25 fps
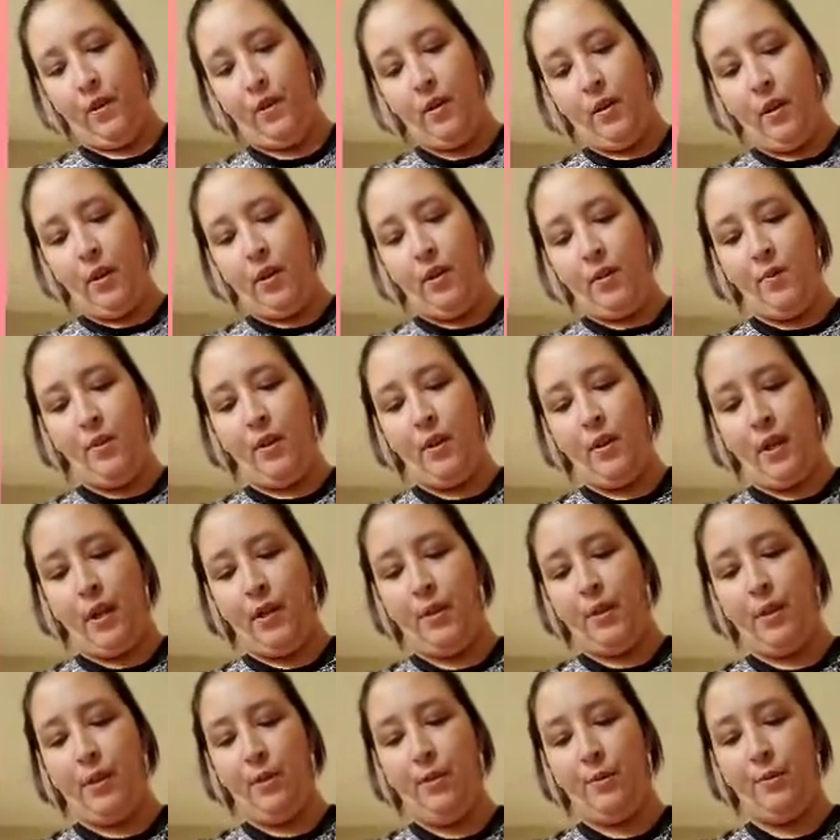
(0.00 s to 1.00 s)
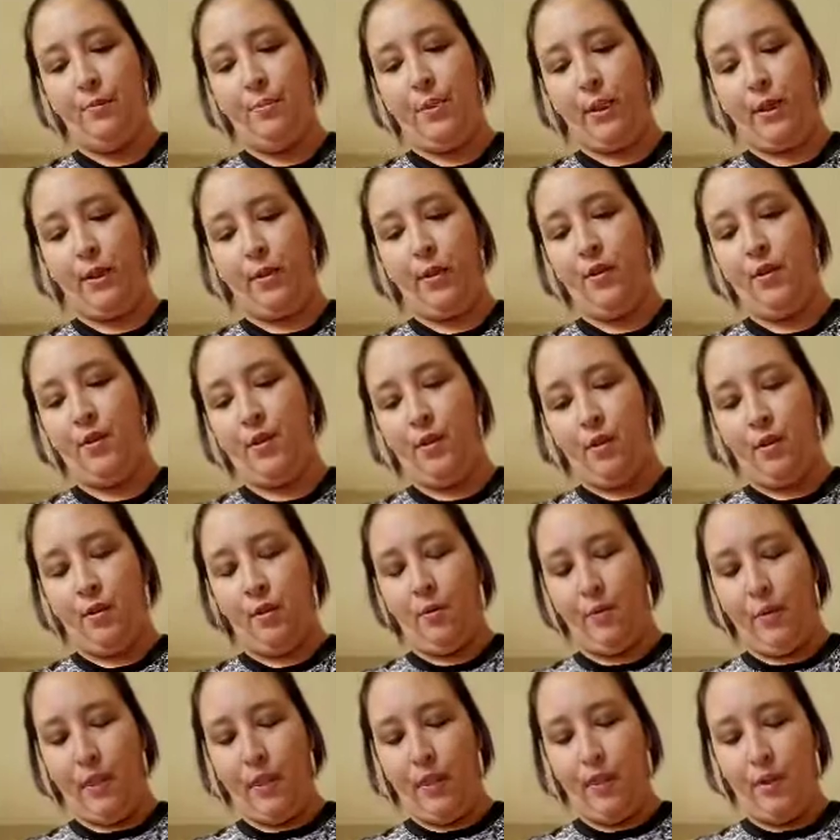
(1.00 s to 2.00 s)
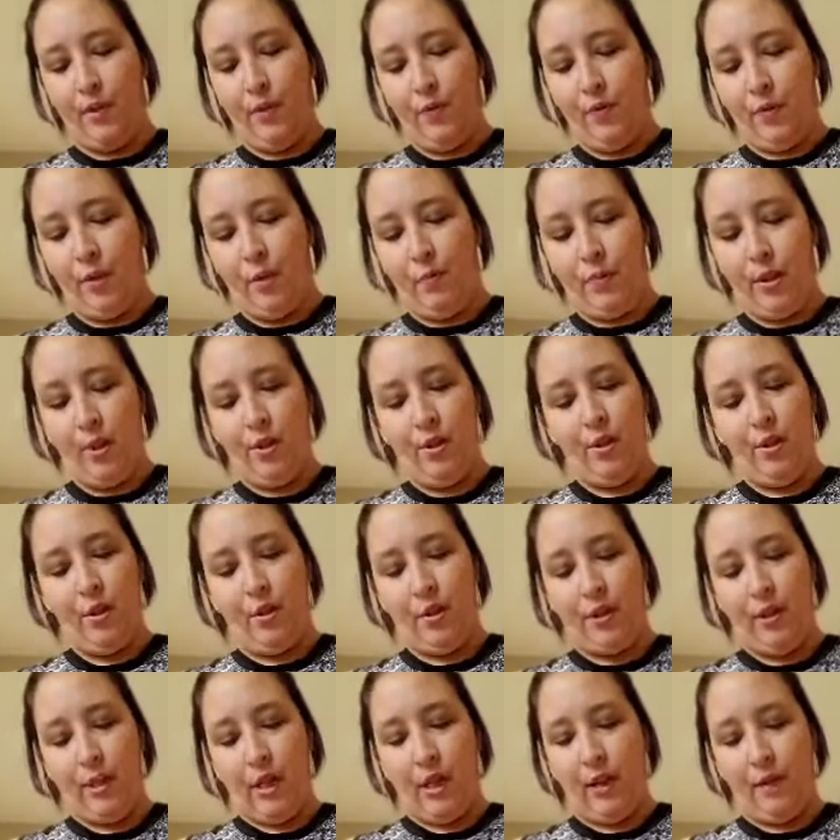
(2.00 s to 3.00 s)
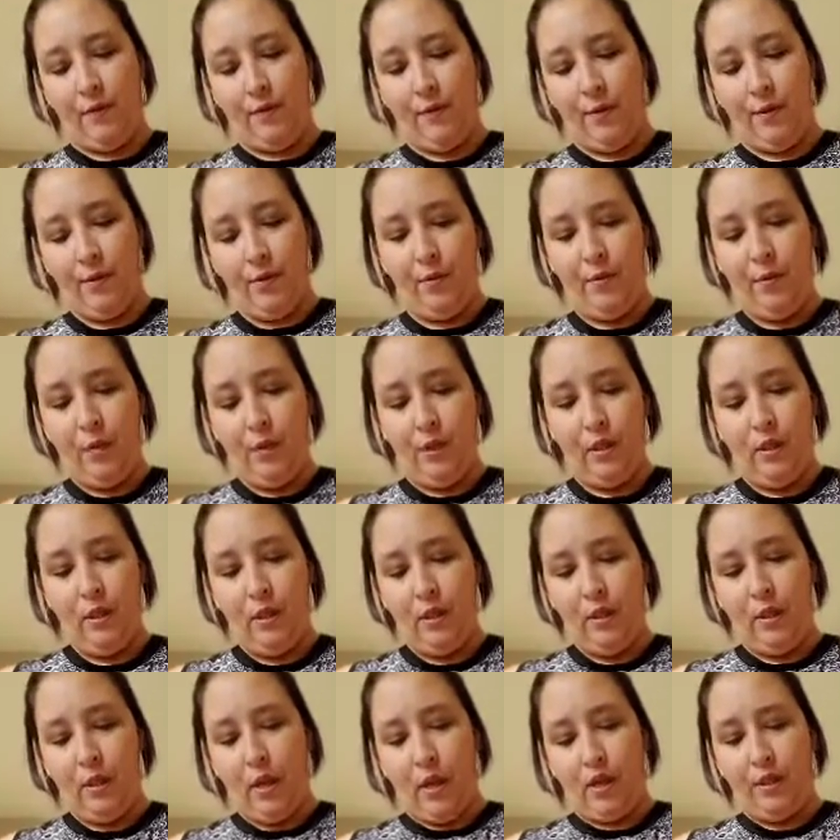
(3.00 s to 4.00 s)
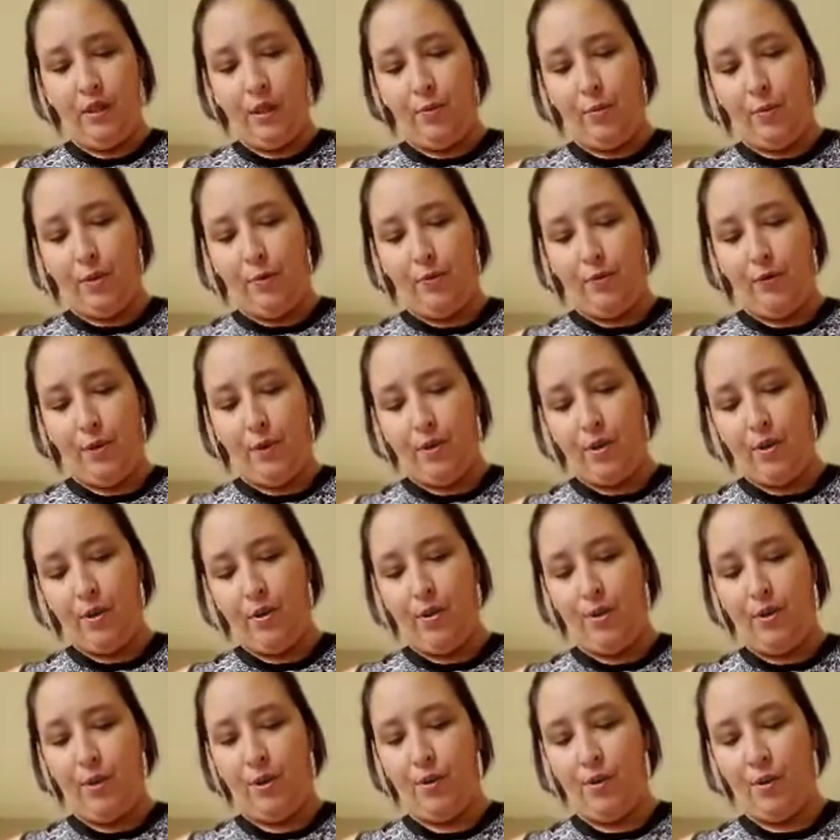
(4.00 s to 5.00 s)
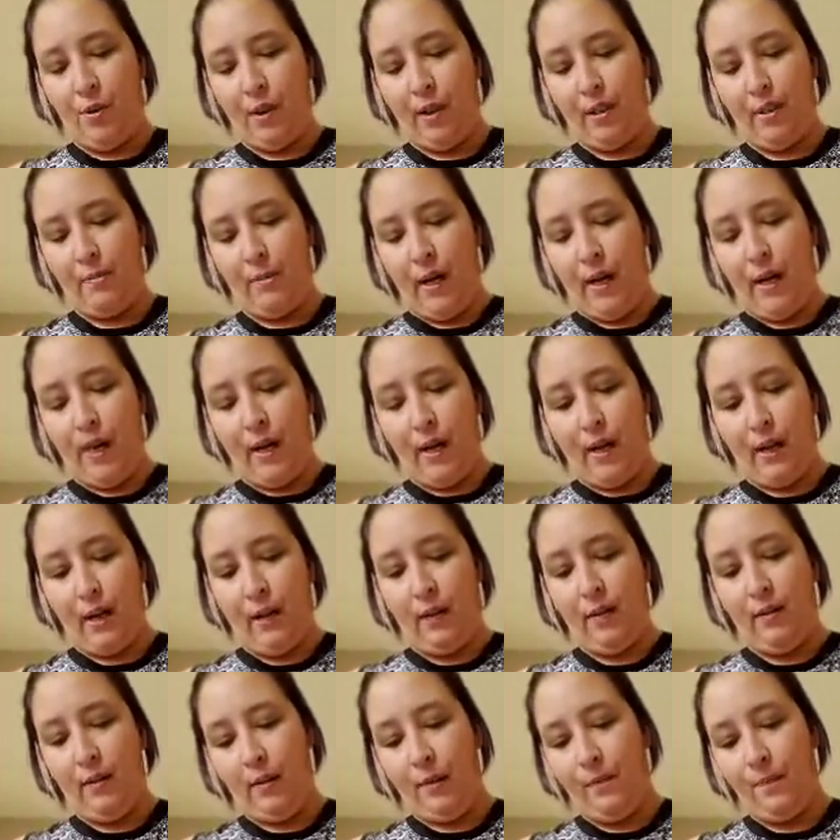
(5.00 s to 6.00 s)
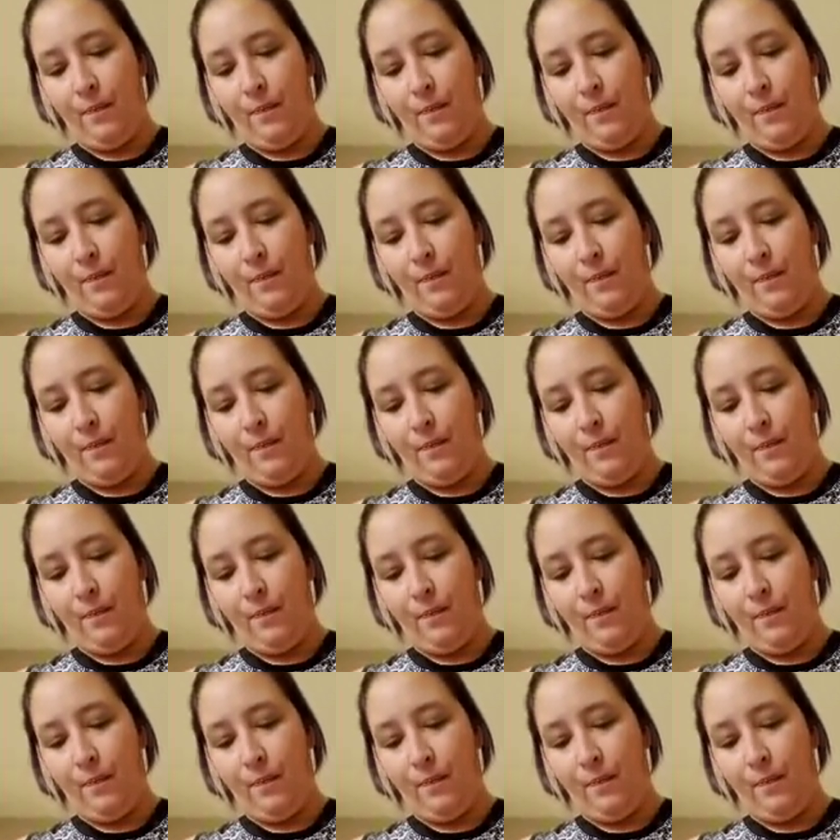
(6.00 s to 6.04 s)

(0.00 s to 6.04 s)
I don't really like to use blenders or mixers very much unless I have to. I actually prefer to stir things by hand.